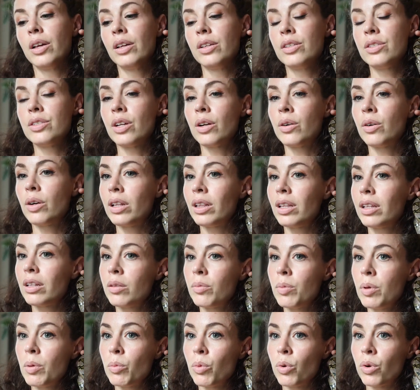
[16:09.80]
So a little
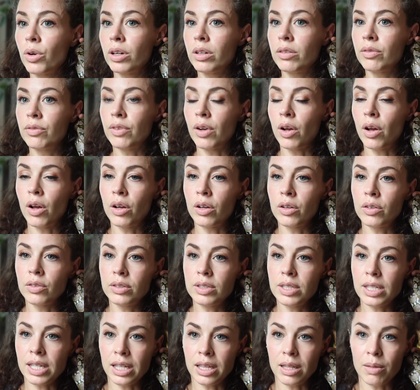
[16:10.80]
bit more
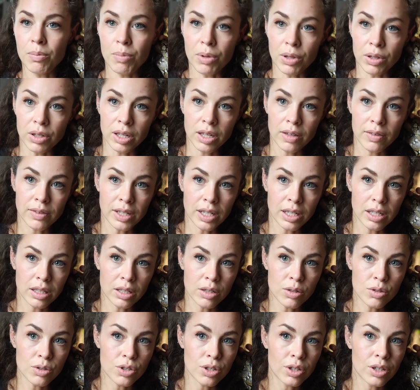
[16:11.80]
involved in the building of an
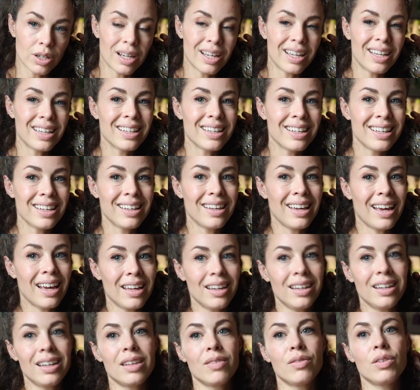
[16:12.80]
enclosure.
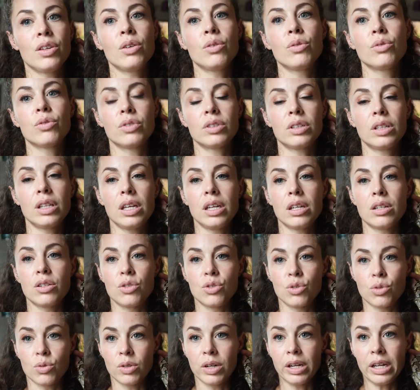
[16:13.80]
Again, if you really
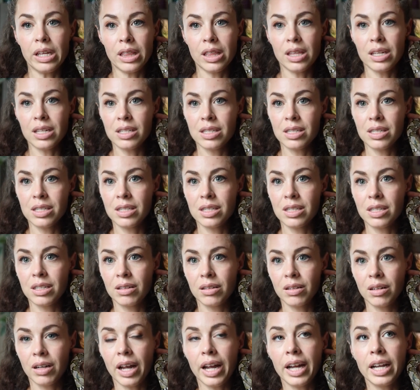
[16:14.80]
enjoy this
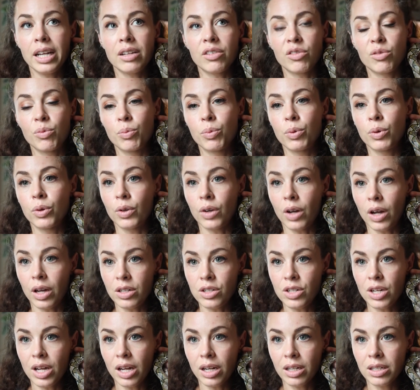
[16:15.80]
kind of
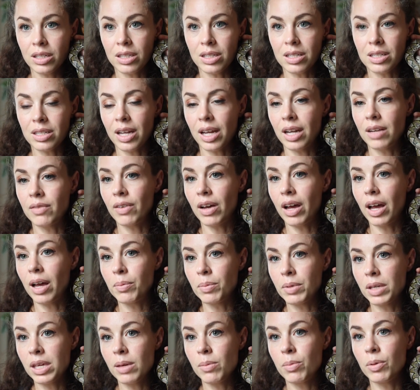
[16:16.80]
project and this kind of
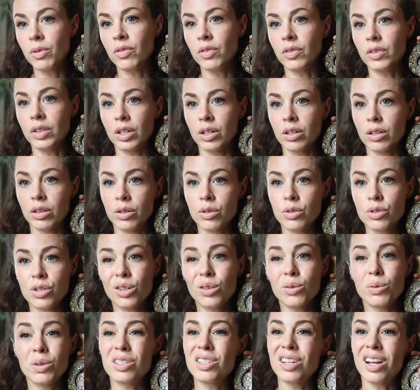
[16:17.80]
upkeep of an
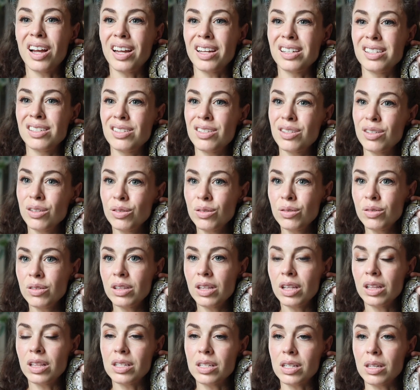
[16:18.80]
enclosure, which I do,
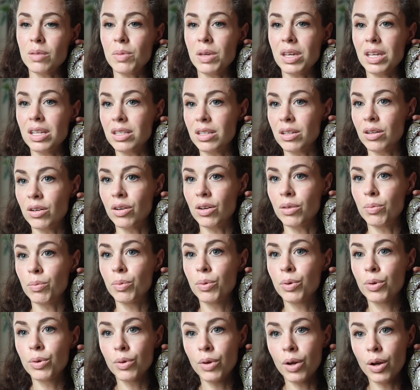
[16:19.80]
then this could be considered a
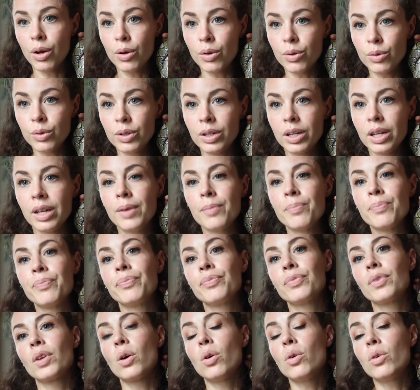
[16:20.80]
pro,
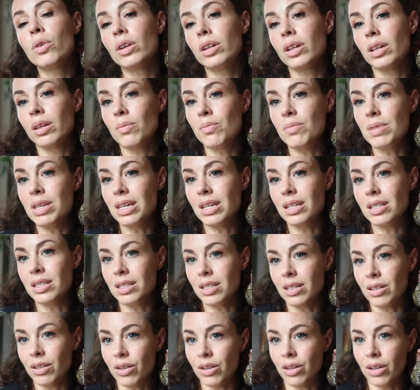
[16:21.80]
or it can be
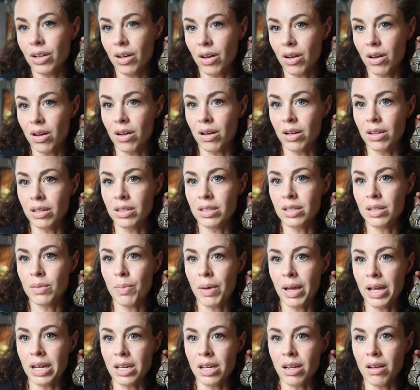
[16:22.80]
considered a con,
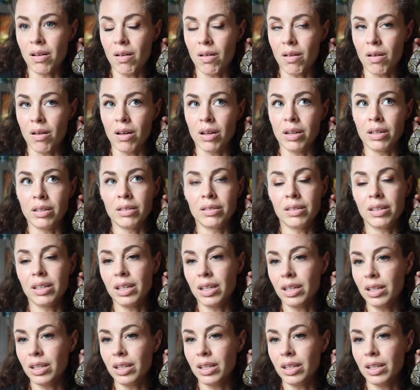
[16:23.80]
depending on,